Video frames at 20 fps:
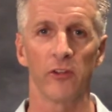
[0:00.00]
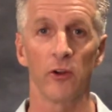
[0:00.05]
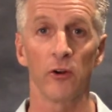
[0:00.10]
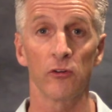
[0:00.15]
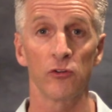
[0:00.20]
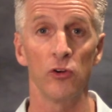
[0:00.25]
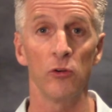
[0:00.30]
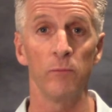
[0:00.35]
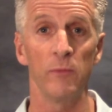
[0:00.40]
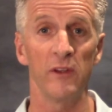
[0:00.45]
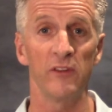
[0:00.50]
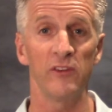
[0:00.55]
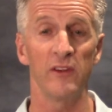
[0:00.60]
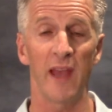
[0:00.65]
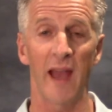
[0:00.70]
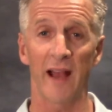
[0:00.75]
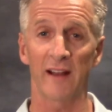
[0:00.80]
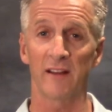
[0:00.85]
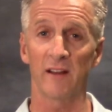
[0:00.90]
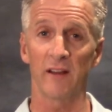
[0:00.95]
They're too busy
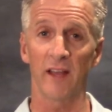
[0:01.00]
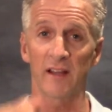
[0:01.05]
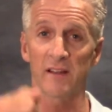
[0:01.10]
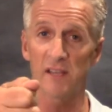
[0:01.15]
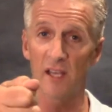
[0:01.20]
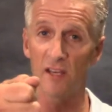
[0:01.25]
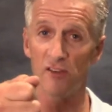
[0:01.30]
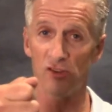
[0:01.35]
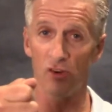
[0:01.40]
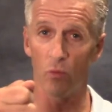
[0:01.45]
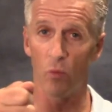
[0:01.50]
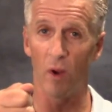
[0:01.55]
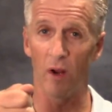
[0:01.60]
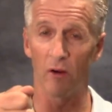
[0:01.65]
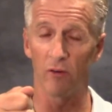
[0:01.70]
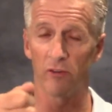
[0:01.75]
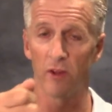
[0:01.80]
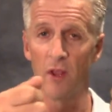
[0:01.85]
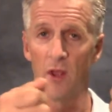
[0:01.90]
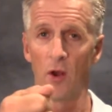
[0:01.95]
acting like tension
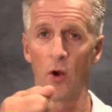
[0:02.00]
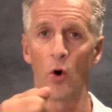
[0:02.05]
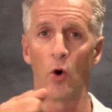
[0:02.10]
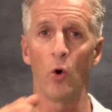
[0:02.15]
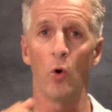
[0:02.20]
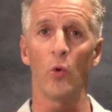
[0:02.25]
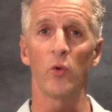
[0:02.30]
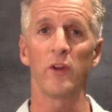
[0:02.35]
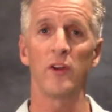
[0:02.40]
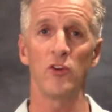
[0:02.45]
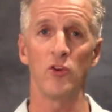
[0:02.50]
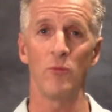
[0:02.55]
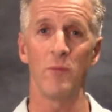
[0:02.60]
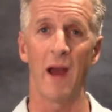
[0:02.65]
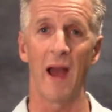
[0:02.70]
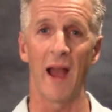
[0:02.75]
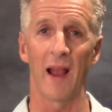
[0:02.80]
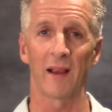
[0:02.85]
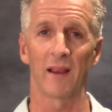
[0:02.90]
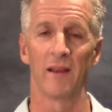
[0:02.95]
wires, holding you
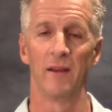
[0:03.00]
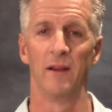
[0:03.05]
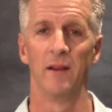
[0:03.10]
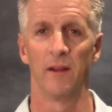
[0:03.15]
back.